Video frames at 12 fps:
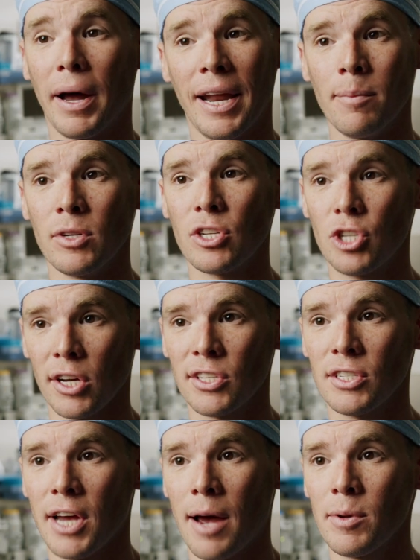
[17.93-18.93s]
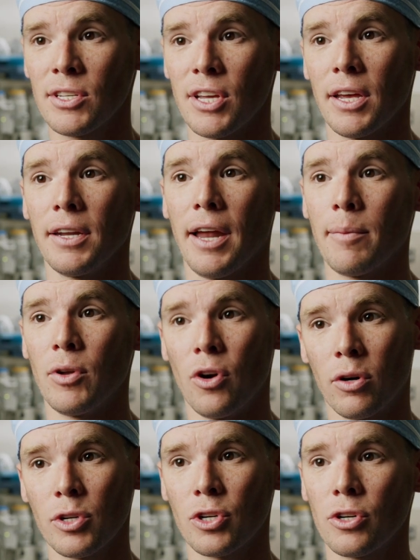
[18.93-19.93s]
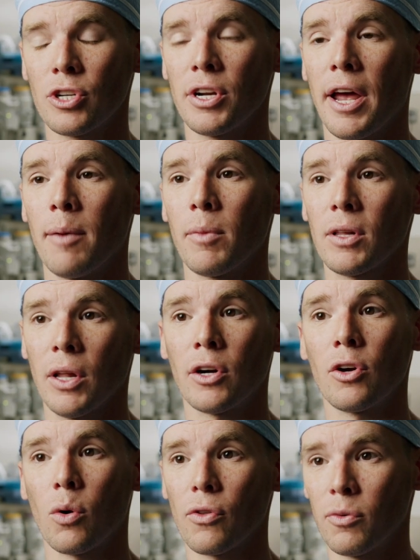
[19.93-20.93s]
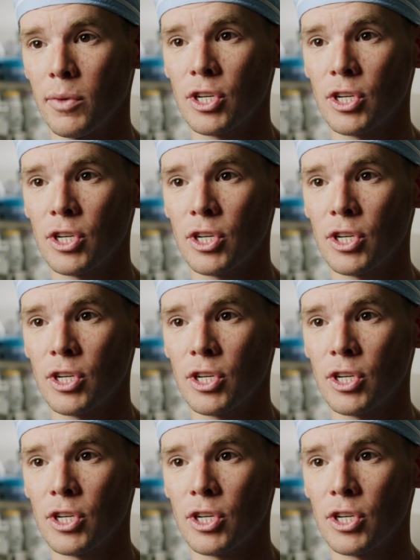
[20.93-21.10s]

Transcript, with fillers: My name is Justin Thomas, and I'm a neurosurgeon at McLaren Northern